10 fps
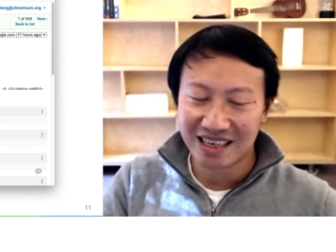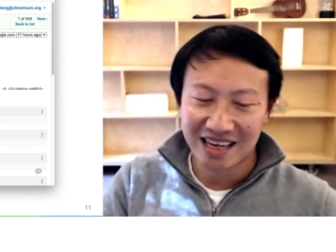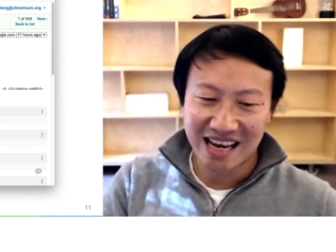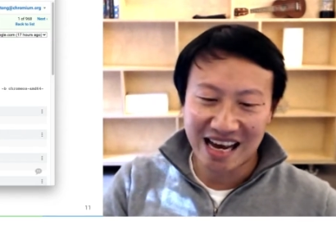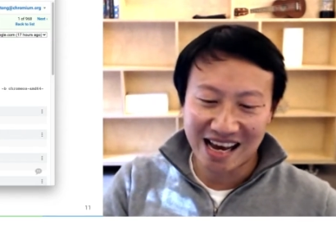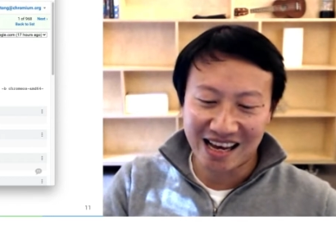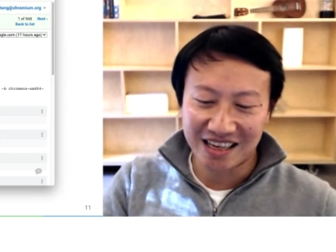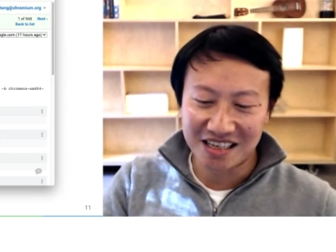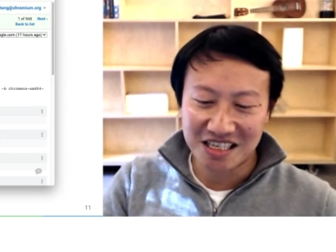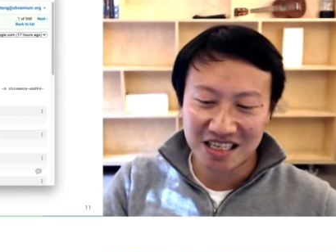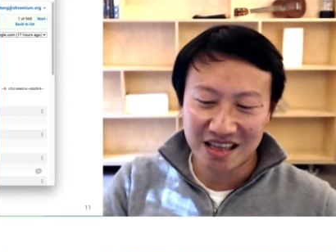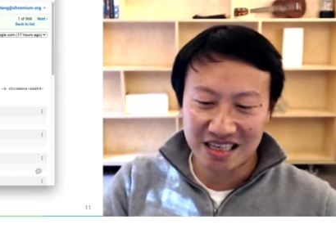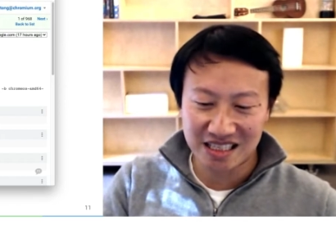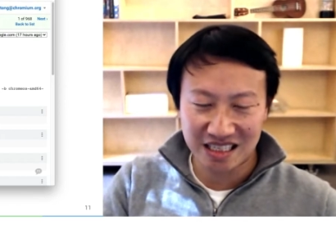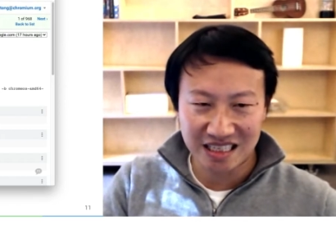And this
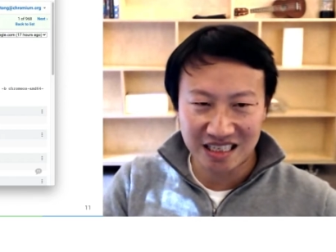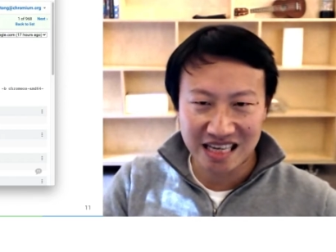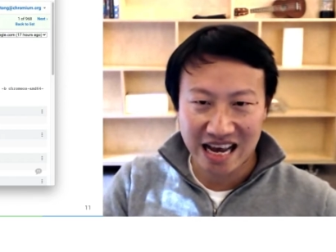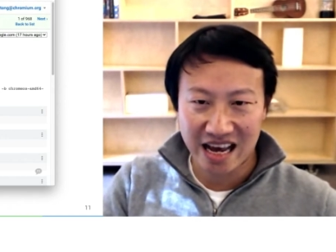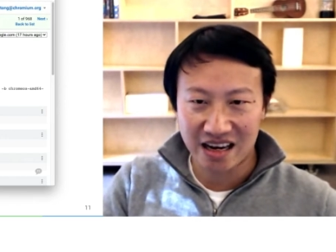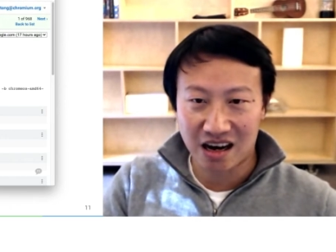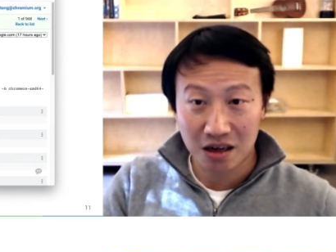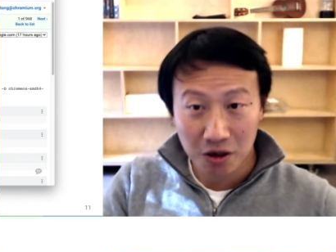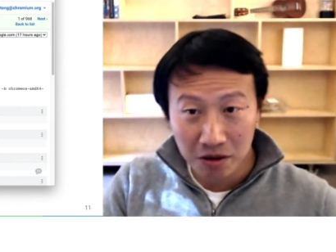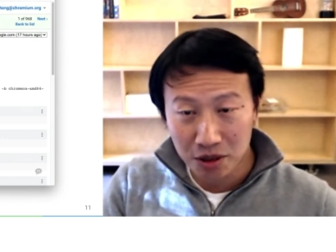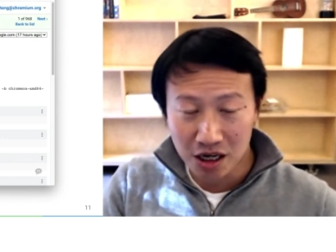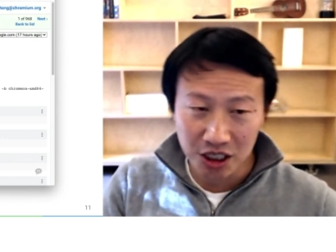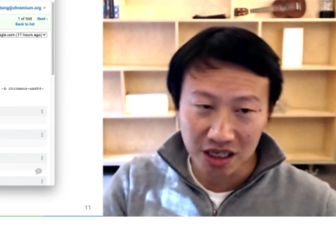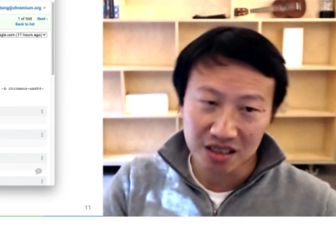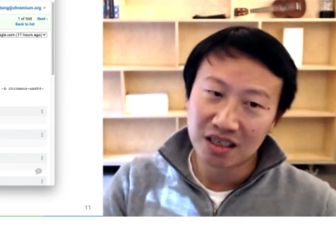is an ongoing
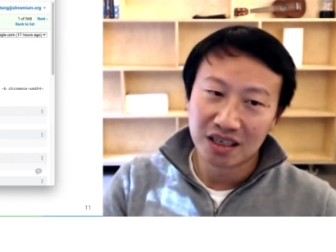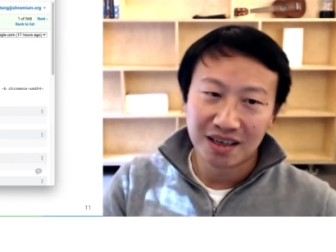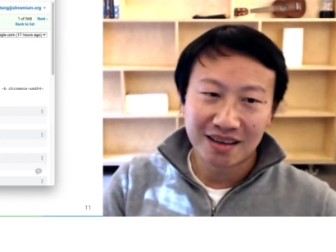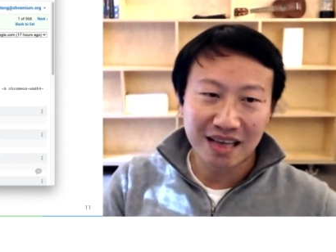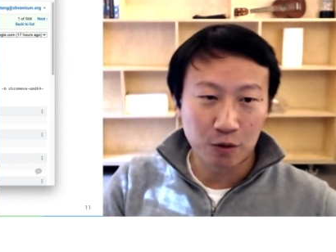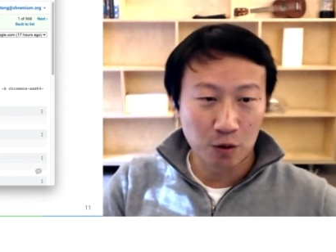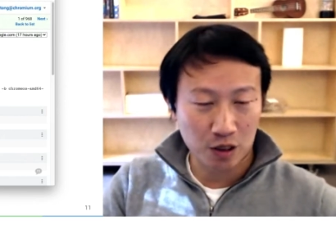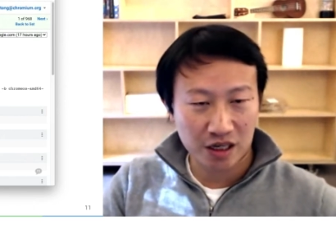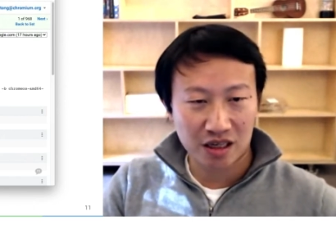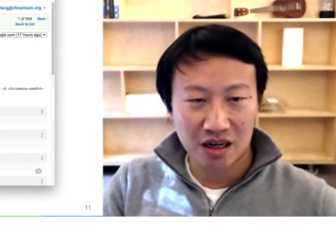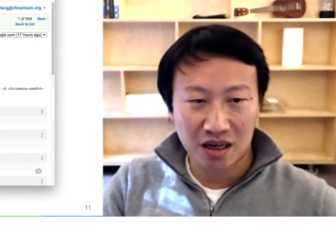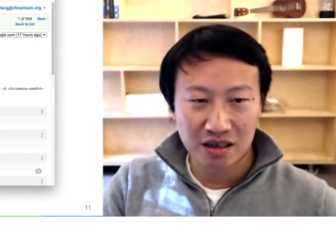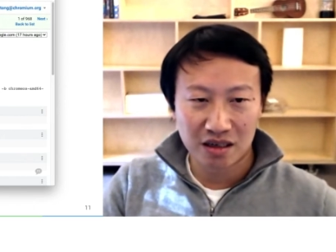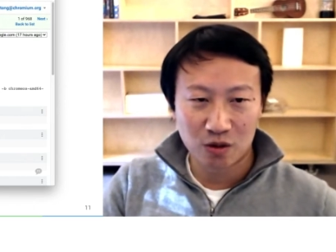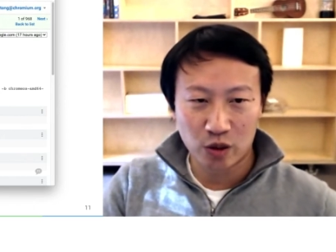project that we're working on,
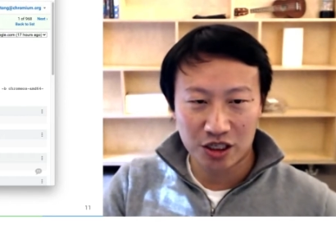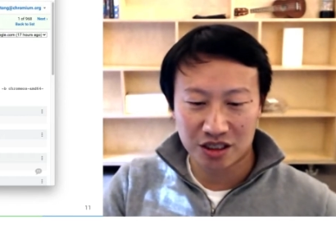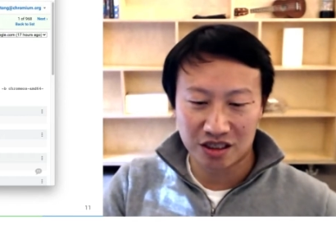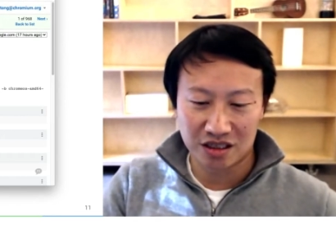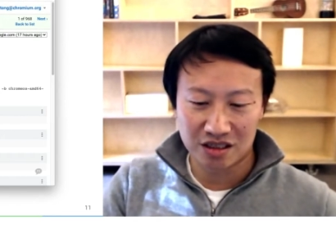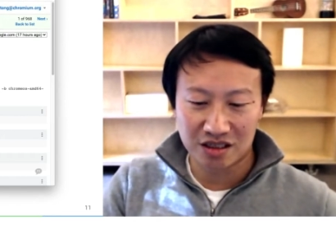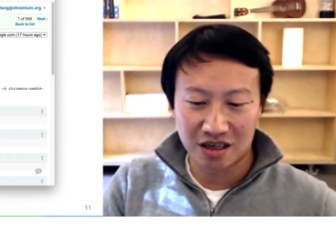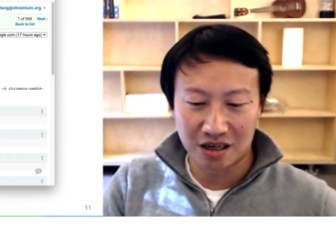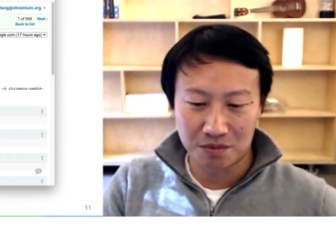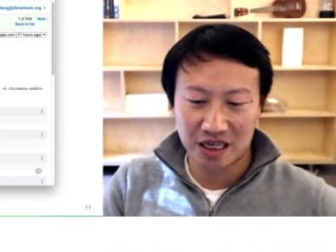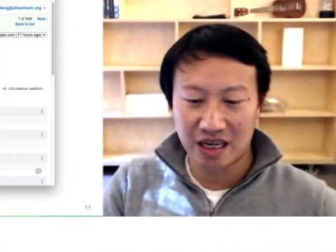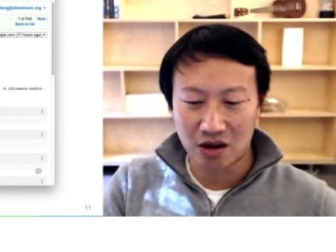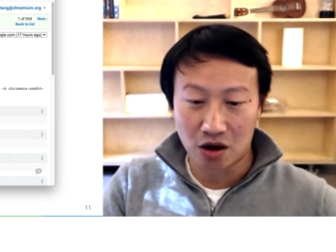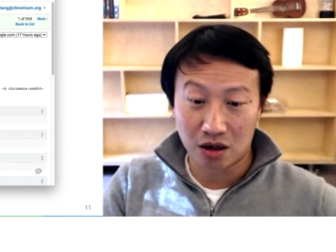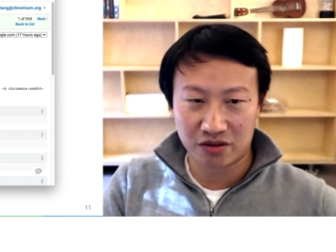which is updating
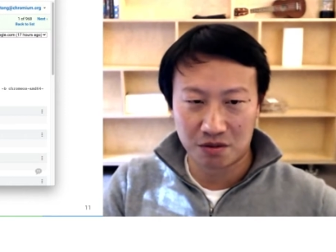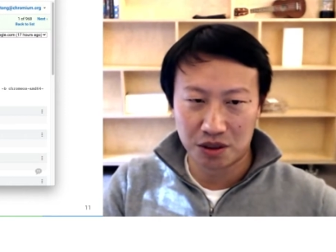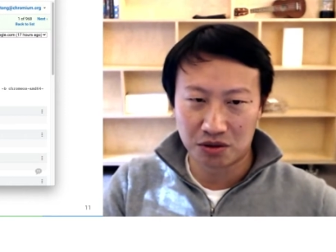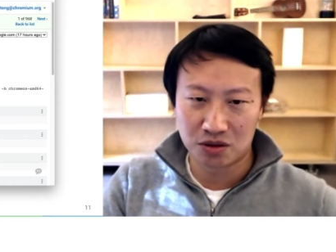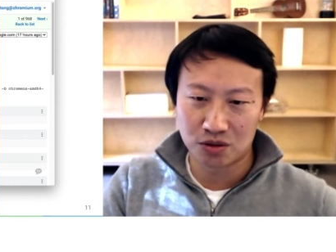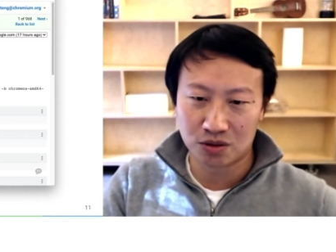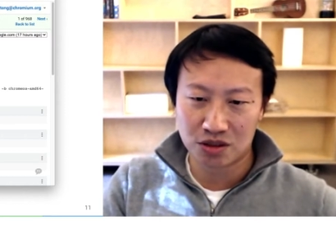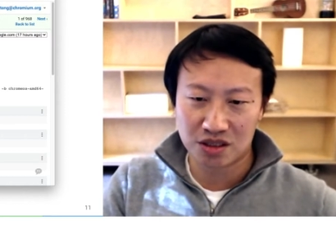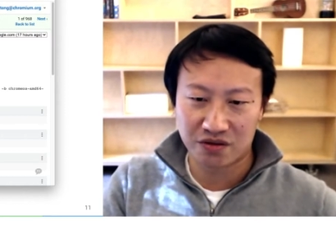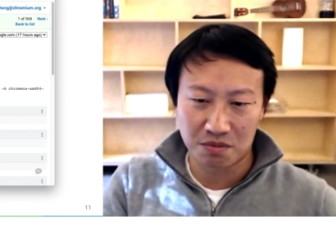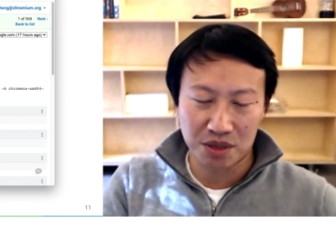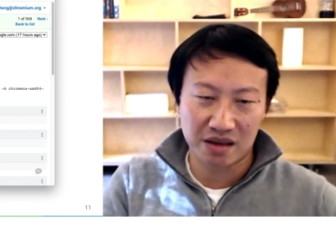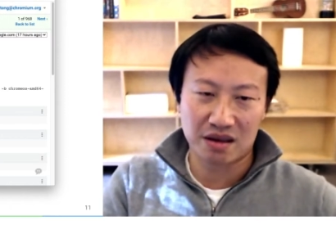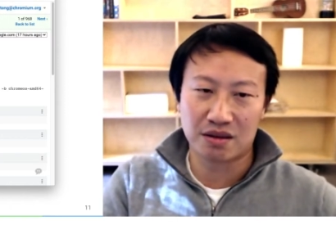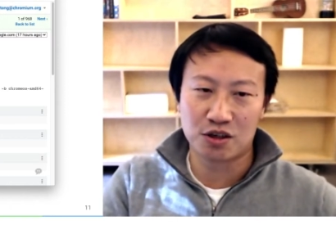all of our build tools from
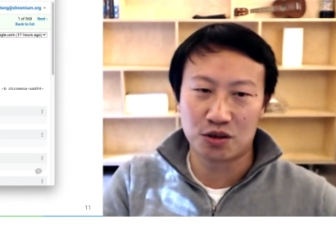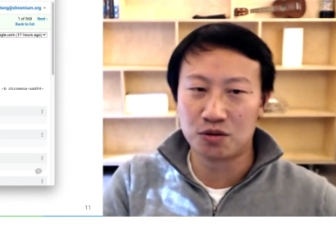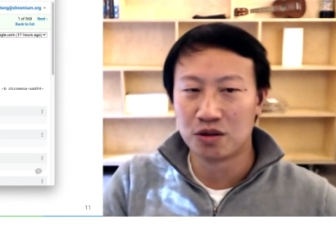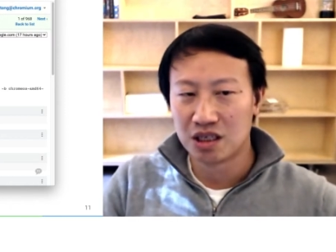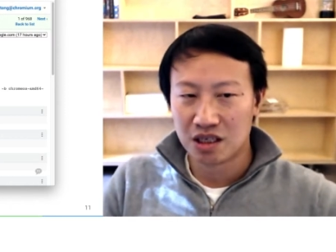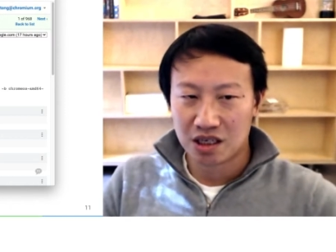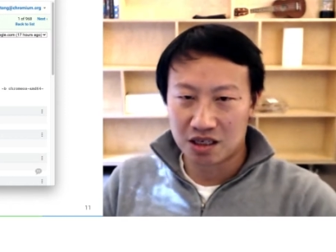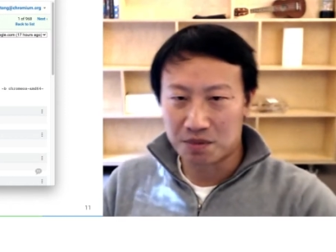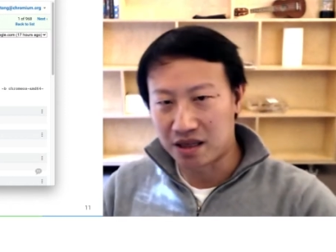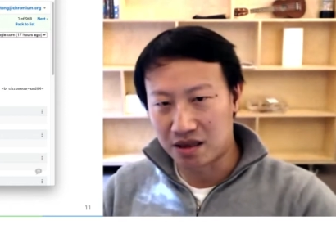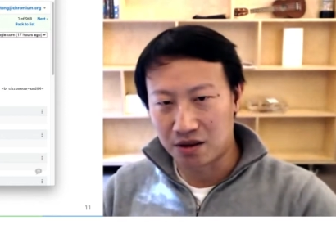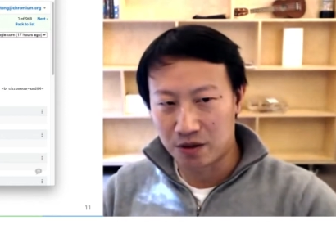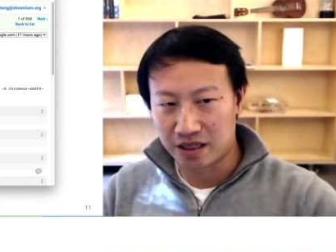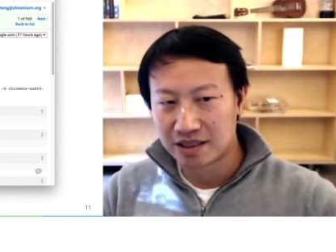Python 2 to Python 3.